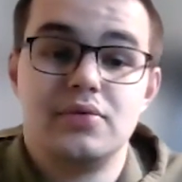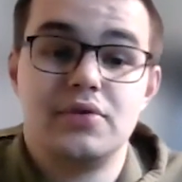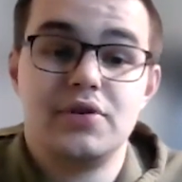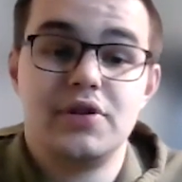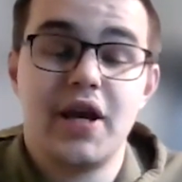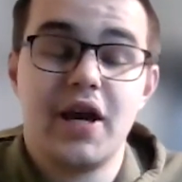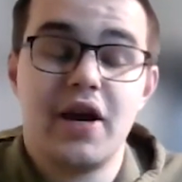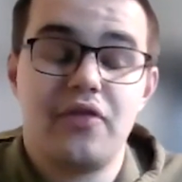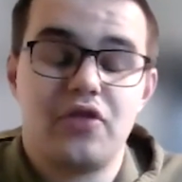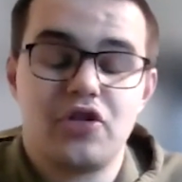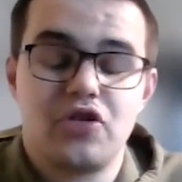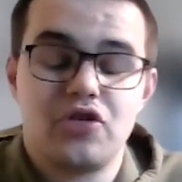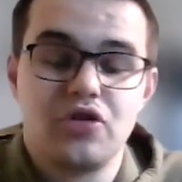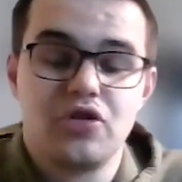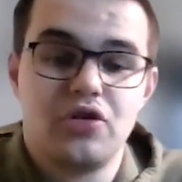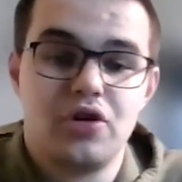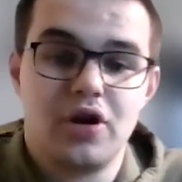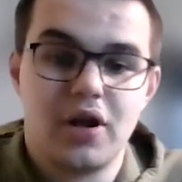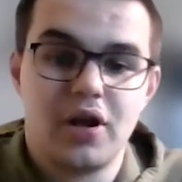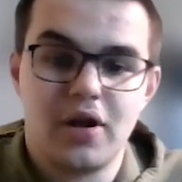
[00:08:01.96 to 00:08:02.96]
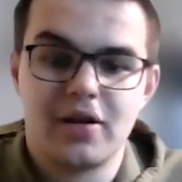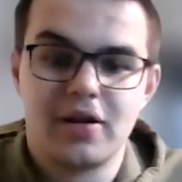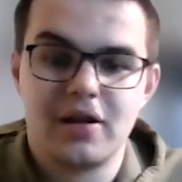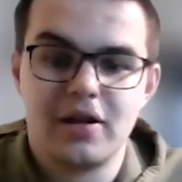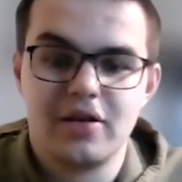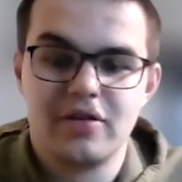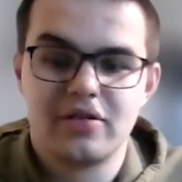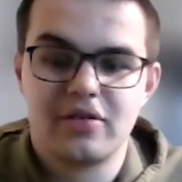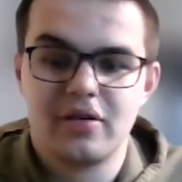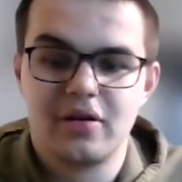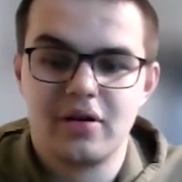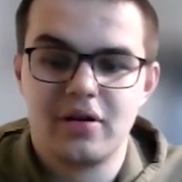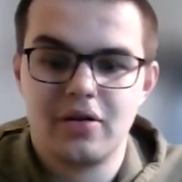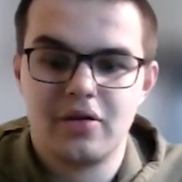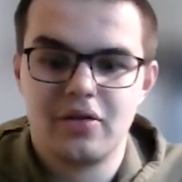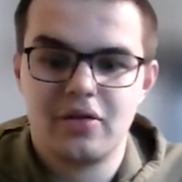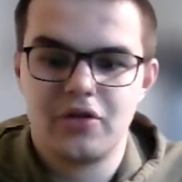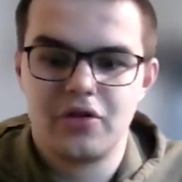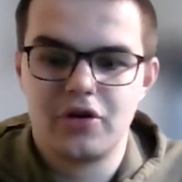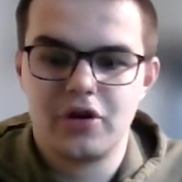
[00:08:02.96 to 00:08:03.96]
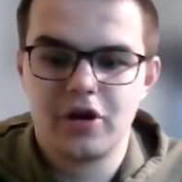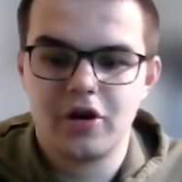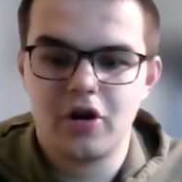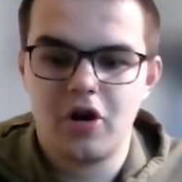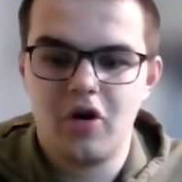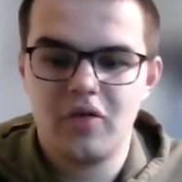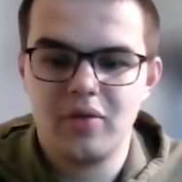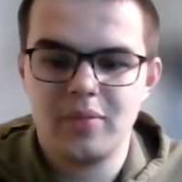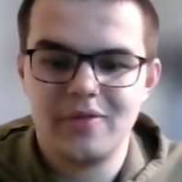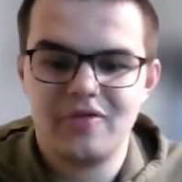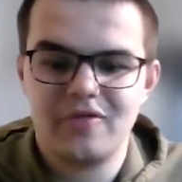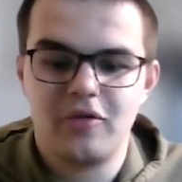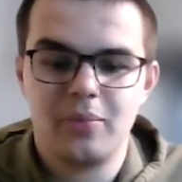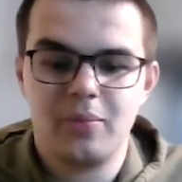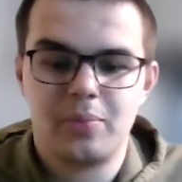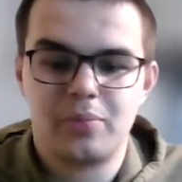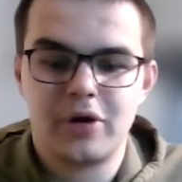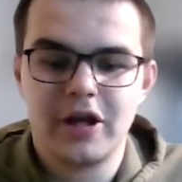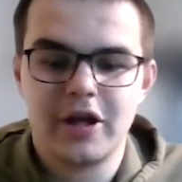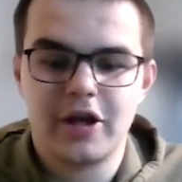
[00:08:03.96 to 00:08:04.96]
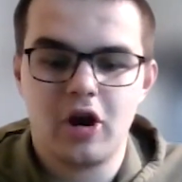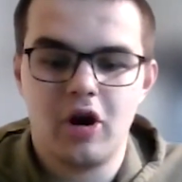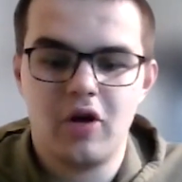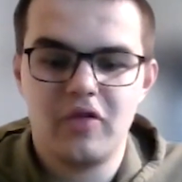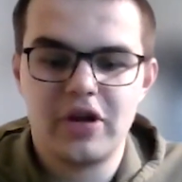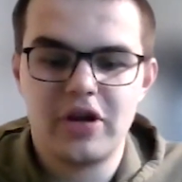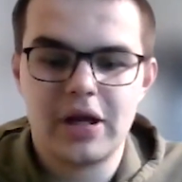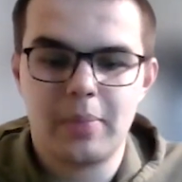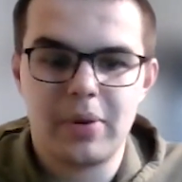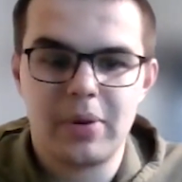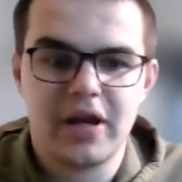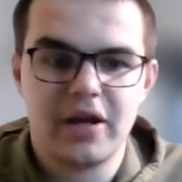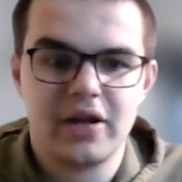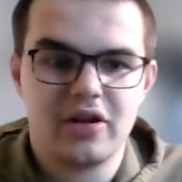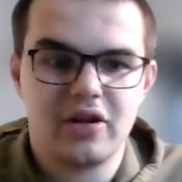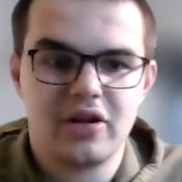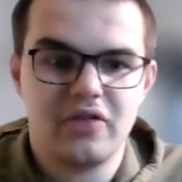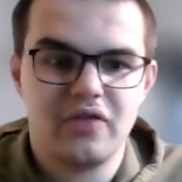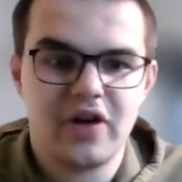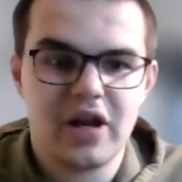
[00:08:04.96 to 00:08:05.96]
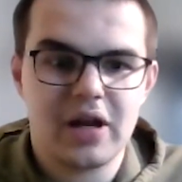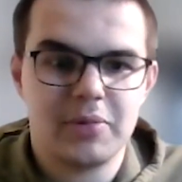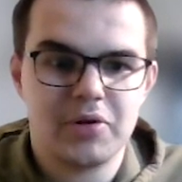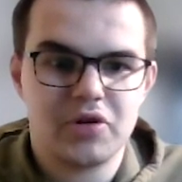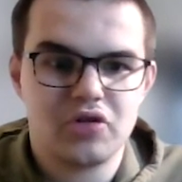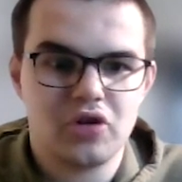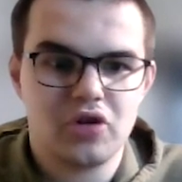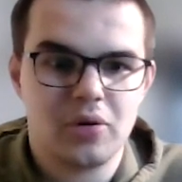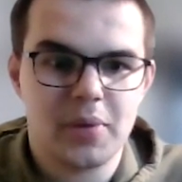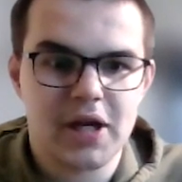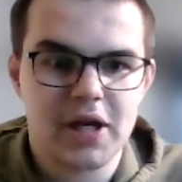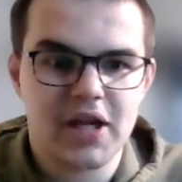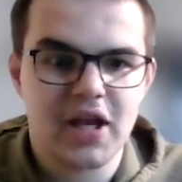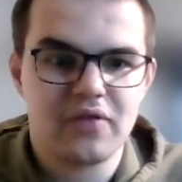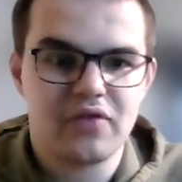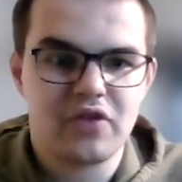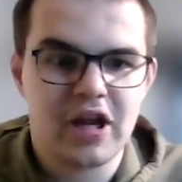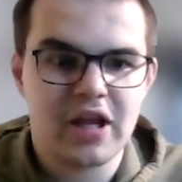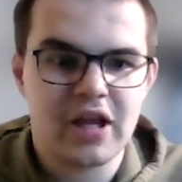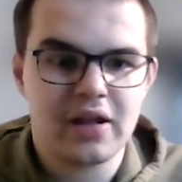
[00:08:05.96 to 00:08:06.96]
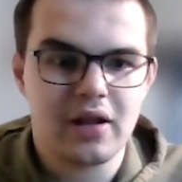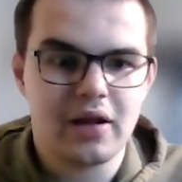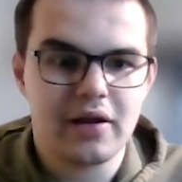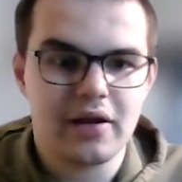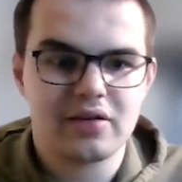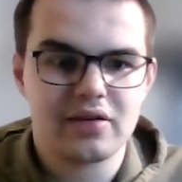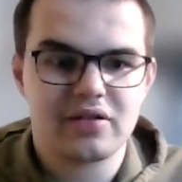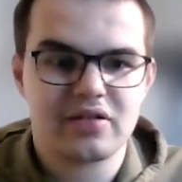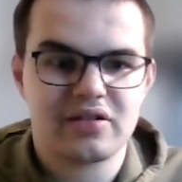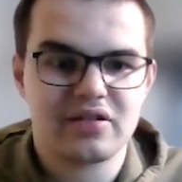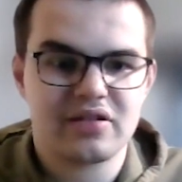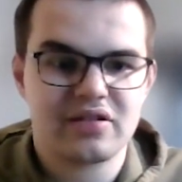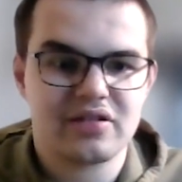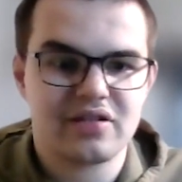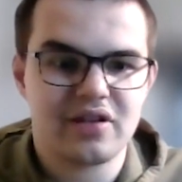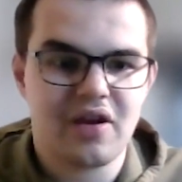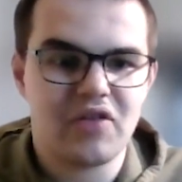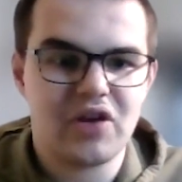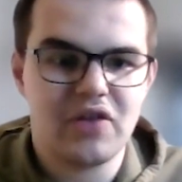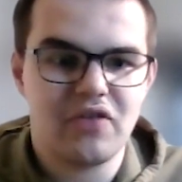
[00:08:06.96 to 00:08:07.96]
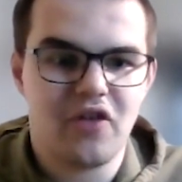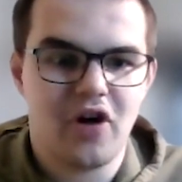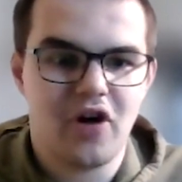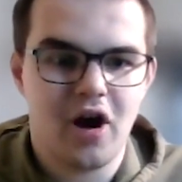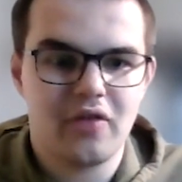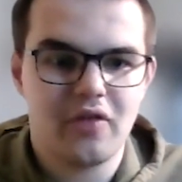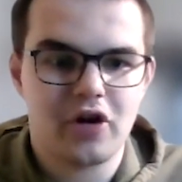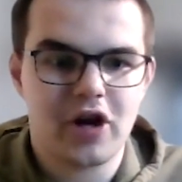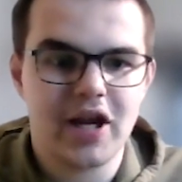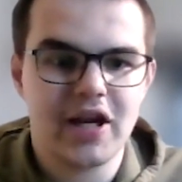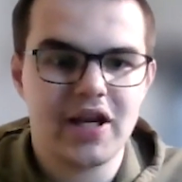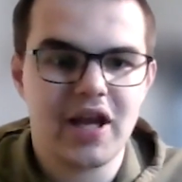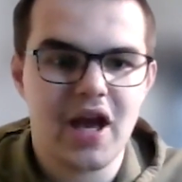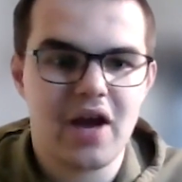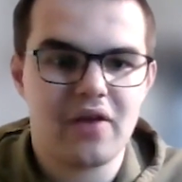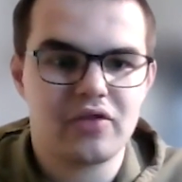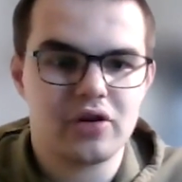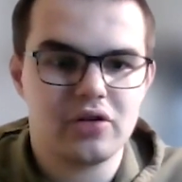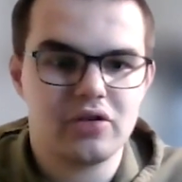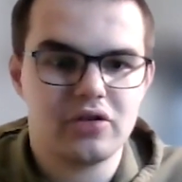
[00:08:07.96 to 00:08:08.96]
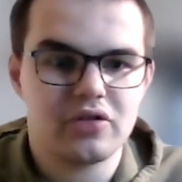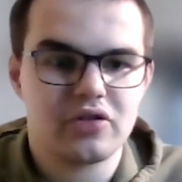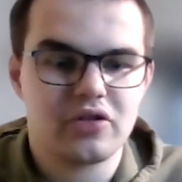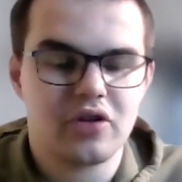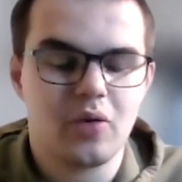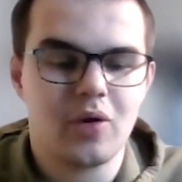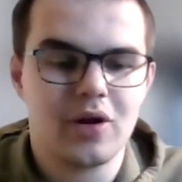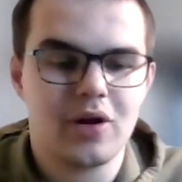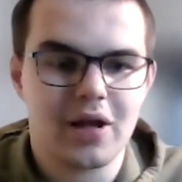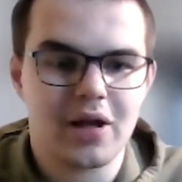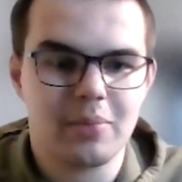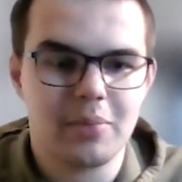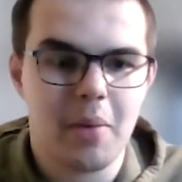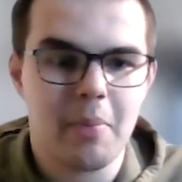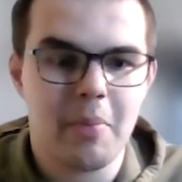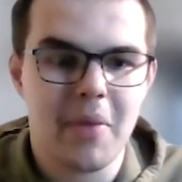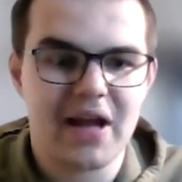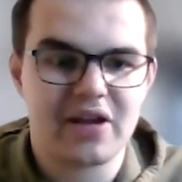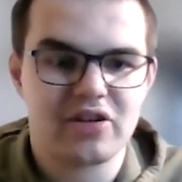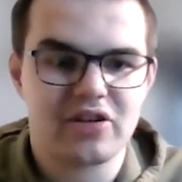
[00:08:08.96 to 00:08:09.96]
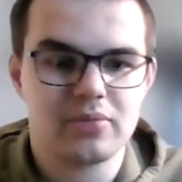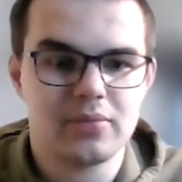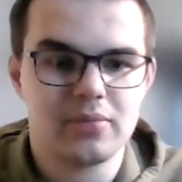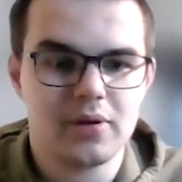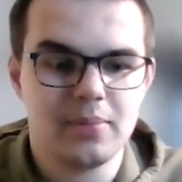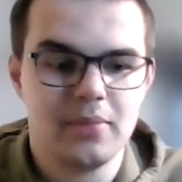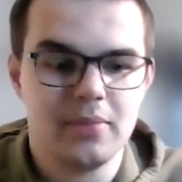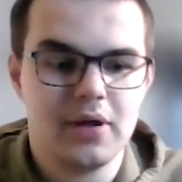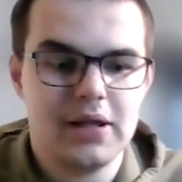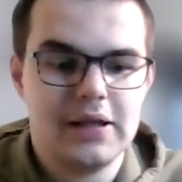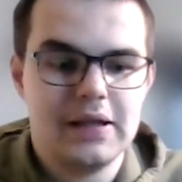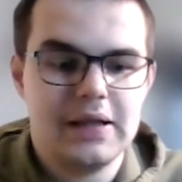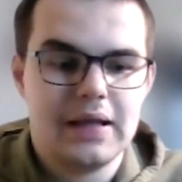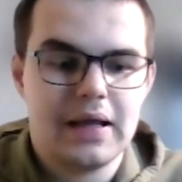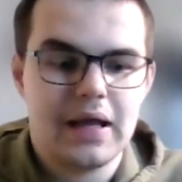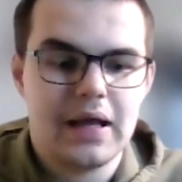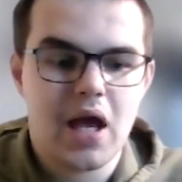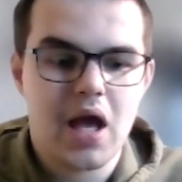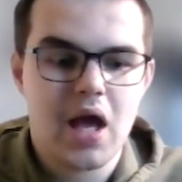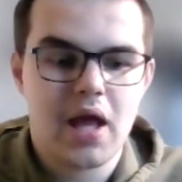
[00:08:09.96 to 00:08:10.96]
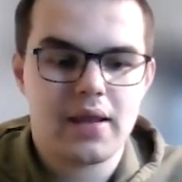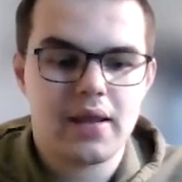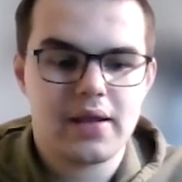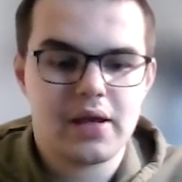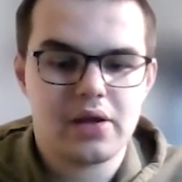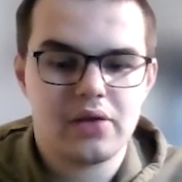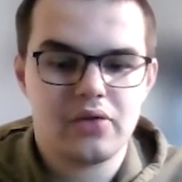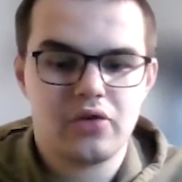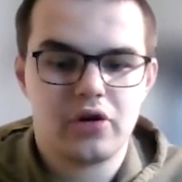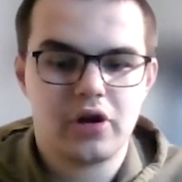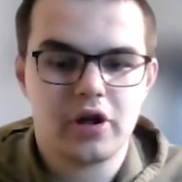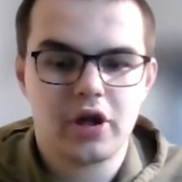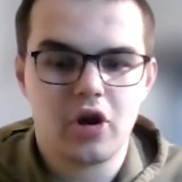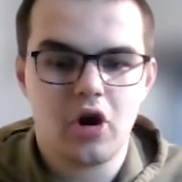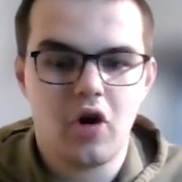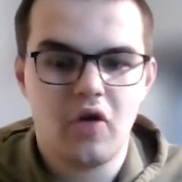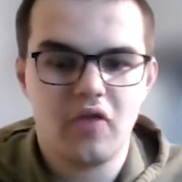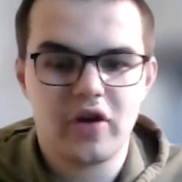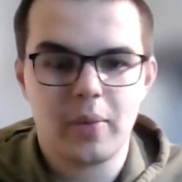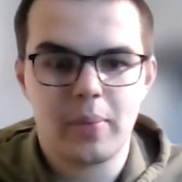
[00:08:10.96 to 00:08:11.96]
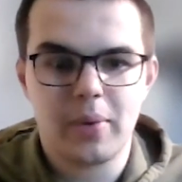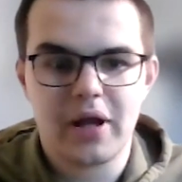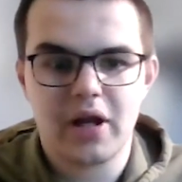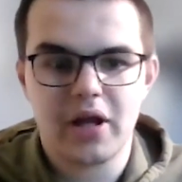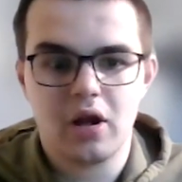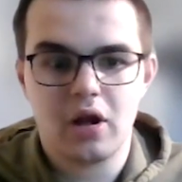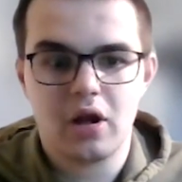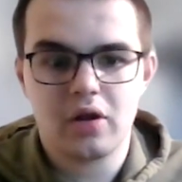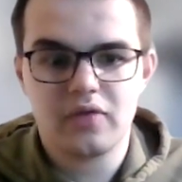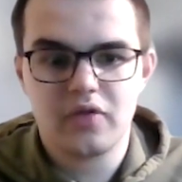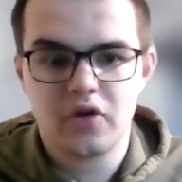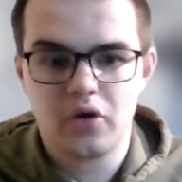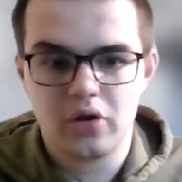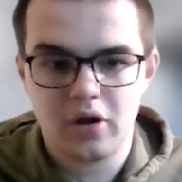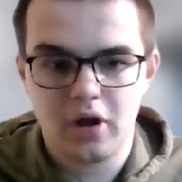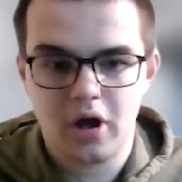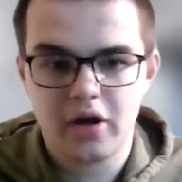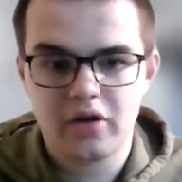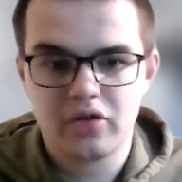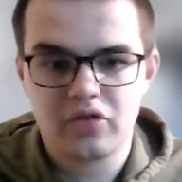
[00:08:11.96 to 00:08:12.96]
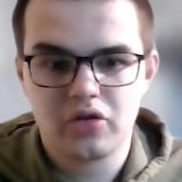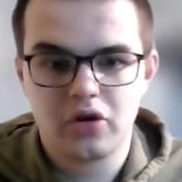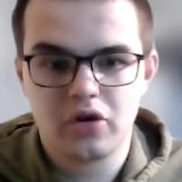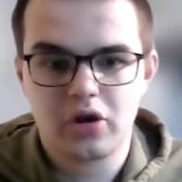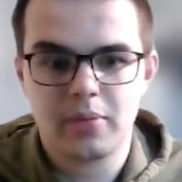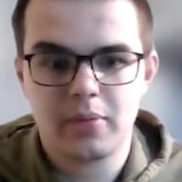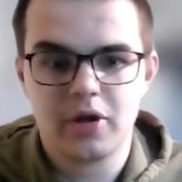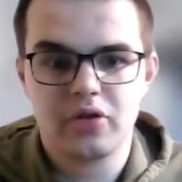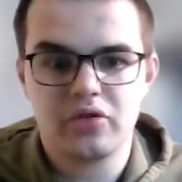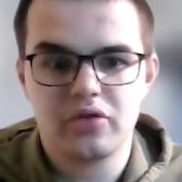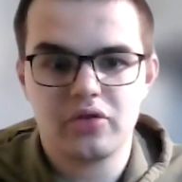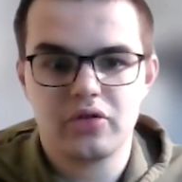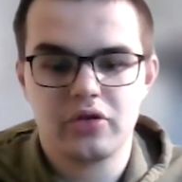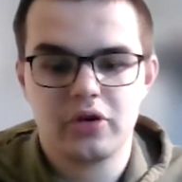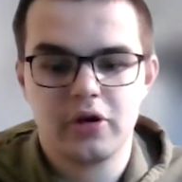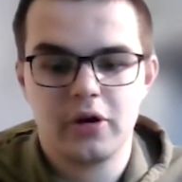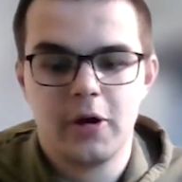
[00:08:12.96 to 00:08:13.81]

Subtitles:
Yeah, for sure. At least during COVID, pre-COVID, I played the development tour, but I never hit like 75 or 80 averages. They were like my maximum. And then during COVID, I played a lot of online tournaments,